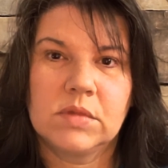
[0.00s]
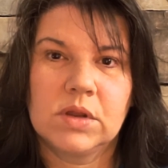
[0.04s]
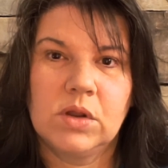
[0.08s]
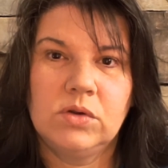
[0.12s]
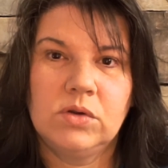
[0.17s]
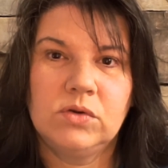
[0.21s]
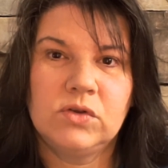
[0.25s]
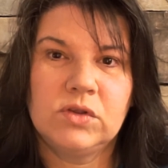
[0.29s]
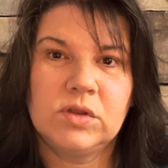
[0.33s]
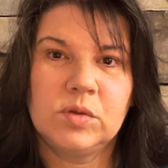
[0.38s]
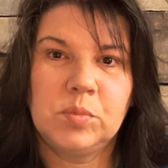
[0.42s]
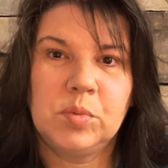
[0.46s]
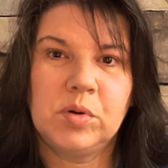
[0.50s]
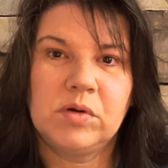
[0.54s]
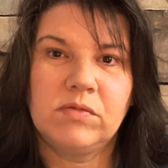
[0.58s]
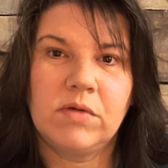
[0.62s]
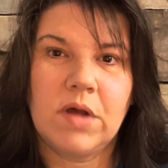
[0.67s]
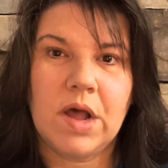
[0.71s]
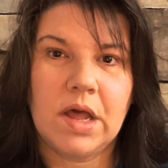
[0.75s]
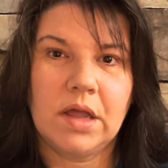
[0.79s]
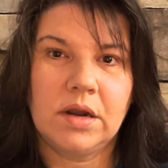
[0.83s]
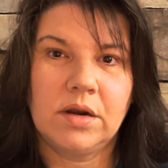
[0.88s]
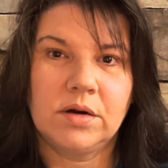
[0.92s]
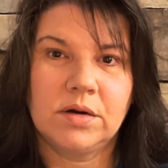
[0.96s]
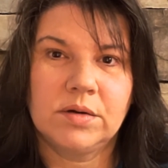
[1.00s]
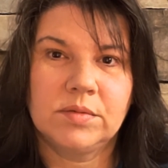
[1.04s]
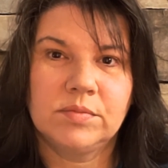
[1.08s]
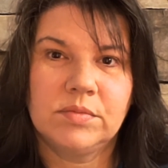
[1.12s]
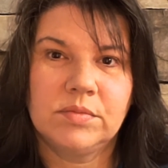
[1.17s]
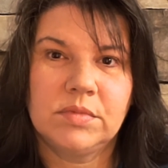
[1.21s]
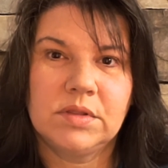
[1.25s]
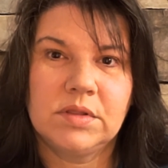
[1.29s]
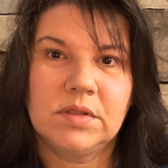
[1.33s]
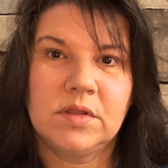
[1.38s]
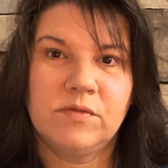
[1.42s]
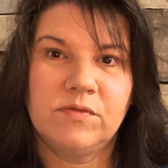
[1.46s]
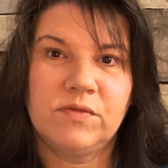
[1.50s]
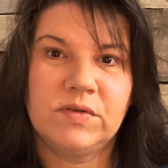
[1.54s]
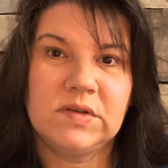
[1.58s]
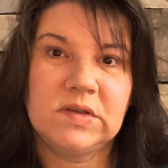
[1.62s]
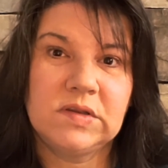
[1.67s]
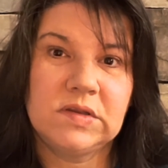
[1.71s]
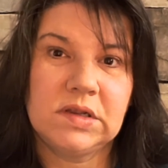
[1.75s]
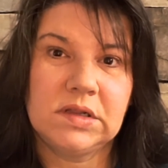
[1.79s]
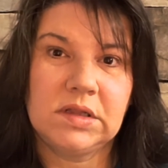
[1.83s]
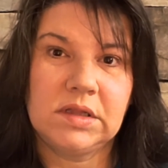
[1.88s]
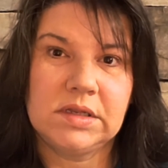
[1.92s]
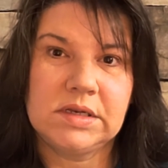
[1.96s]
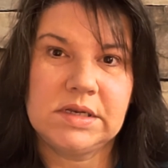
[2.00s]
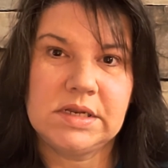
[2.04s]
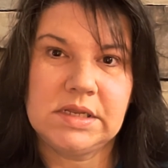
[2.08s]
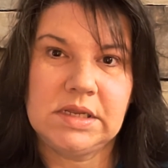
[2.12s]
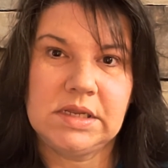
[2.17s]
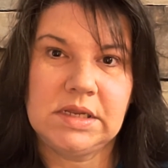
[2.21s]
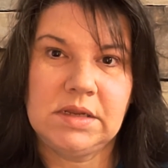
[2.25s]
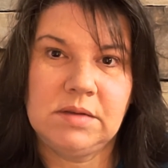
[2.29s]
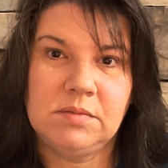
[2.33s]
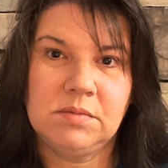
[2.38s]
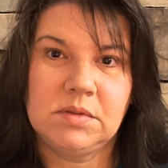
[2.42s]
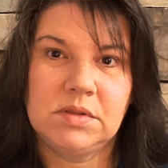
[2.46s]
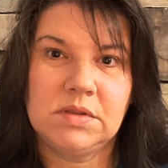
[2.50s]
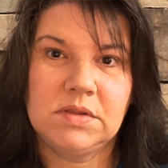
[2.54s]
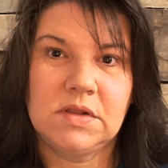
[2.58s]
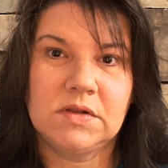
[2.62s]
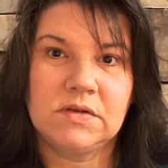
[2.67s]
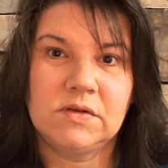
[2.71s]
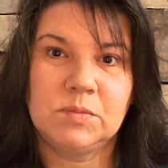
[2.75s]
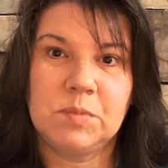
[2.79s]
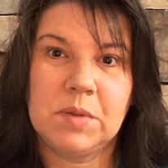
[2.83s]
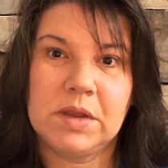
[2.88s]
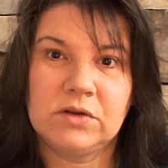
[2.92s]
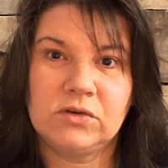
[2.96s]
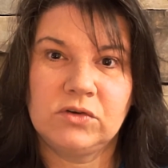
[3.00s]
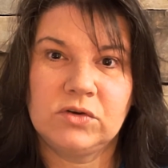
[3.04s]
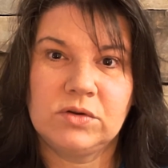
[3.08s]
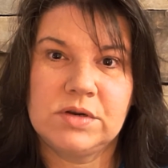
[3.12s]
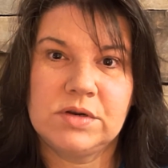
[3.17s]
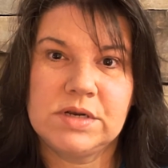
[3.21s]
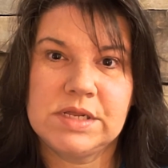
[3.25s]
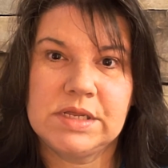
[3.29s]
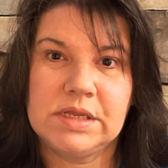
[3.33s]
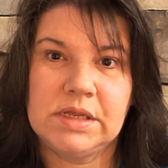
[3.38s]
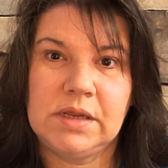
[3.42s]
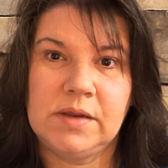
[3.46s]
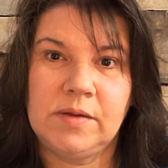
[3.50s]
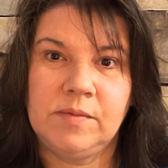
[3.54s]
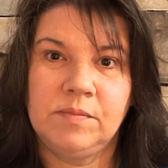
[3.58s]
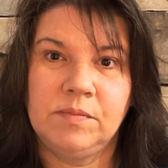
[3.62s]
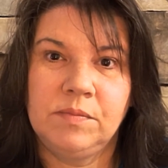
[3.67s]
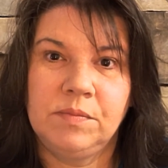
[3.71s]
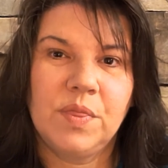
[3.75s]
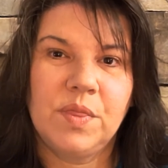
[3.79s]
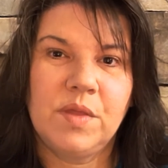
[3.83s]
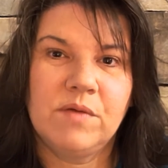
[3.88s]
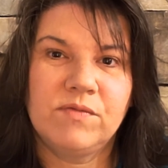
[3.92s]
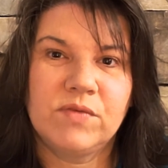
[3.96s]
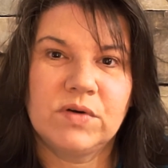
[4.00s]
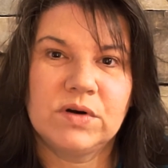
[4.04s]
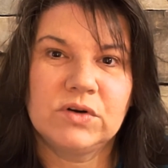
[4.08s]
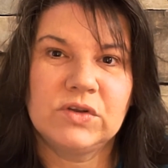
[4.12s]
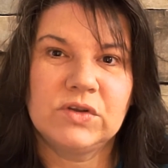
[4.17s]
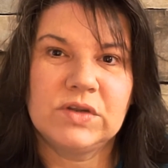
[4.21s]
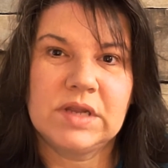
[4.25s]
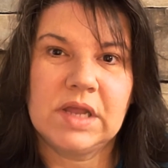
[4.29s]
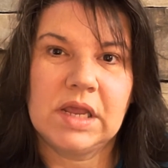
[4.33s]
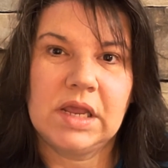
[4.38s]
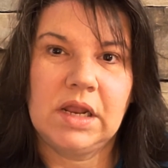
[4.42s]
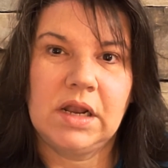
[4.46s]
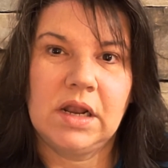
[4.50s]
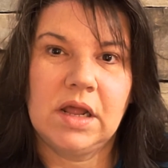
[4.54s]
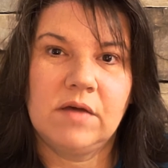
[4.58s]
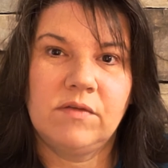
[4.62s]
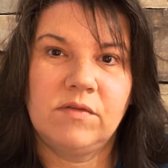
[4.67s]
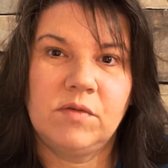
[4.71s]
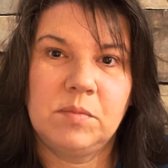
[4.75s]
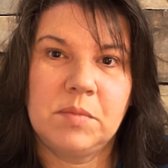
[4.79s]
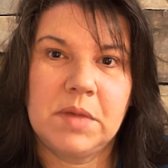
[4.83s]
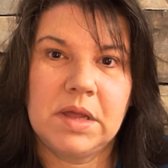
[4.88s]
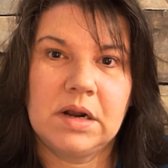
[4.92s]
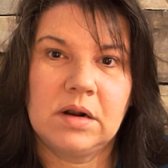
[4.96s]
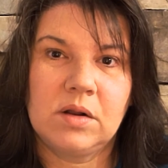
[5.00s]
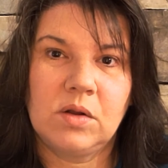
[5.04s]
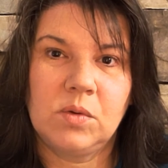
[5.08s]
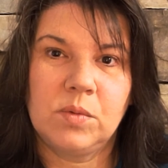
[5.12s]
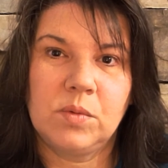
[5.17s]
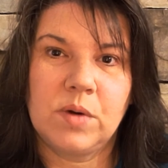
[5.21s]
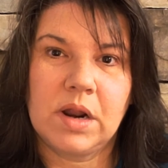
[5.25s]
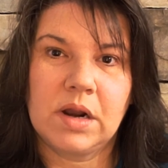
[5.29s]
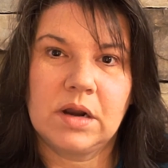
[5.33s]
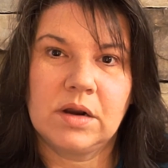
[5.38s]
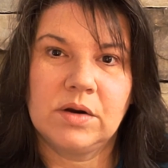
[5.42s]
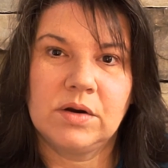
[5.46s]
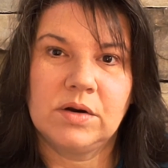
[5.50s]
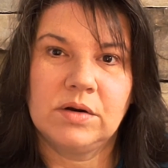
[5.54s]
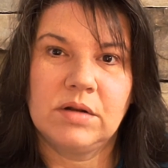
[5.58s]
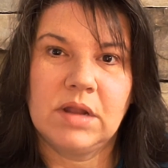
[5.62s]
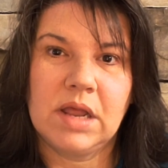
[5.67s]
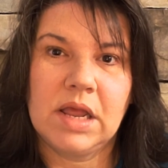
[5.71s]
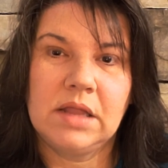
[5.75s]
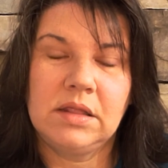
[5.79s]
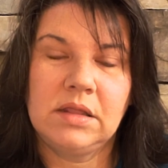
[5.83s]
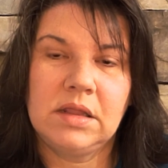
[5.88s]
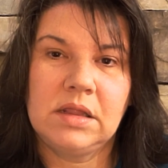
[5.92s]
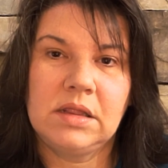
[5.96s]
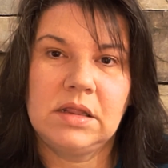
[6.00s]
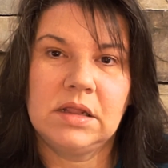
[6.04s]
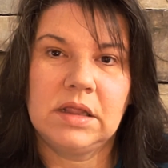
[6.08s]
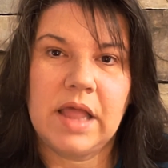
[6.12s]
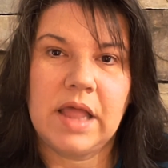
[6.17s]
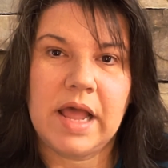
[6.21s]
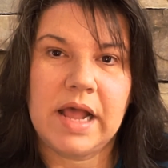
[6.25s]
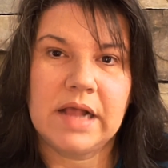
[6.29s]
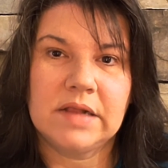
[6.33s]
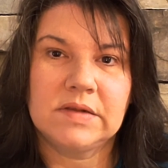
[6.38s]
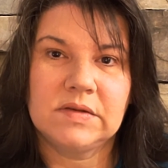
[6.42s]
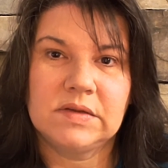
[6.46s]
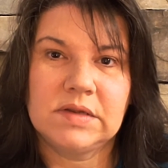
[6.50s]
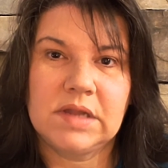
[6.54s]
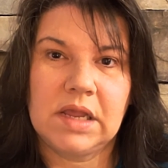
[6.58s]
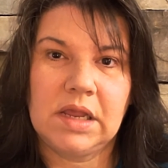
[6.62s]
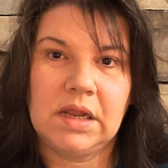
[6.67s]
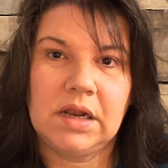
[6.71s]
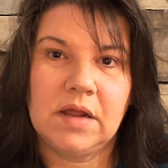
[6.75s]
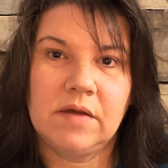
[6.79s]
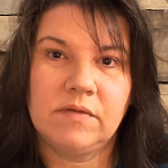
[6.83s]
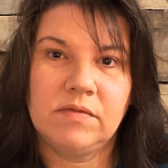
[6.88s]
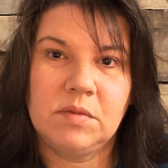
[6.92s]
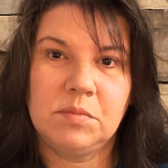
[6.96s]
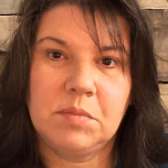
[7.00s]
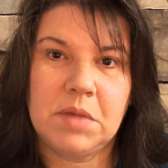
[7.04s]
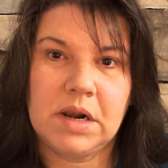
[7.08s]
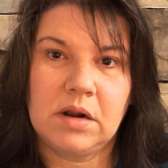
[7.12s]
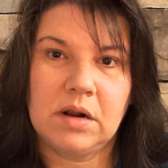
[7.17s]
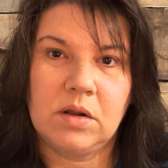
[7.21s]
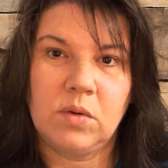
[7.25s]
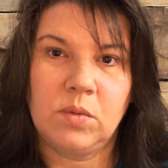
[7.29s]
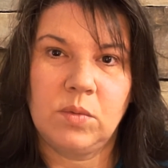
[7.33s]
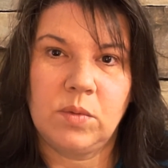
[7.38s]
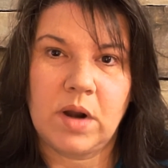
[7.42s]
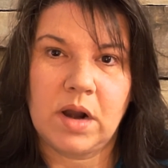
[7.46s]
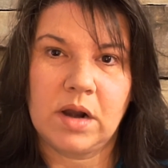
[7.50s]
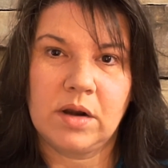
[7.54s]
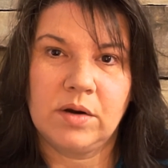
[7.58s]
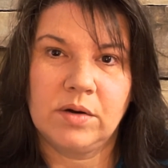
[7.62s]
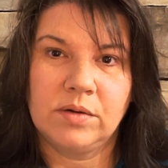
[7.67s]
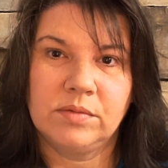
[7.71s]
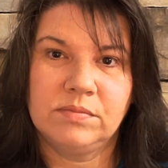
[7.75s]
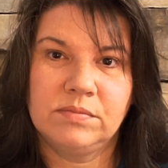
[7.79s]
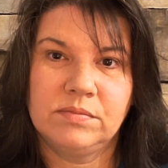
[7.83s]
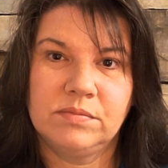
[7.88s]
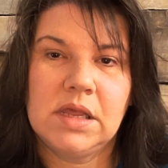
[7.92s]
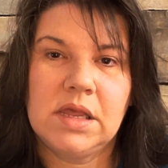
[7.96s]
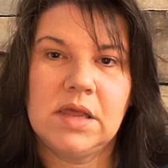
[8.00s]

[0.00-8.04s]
Who's the provider, the facility, the specialty, the first date of a medical record, and then the last date of the medical record.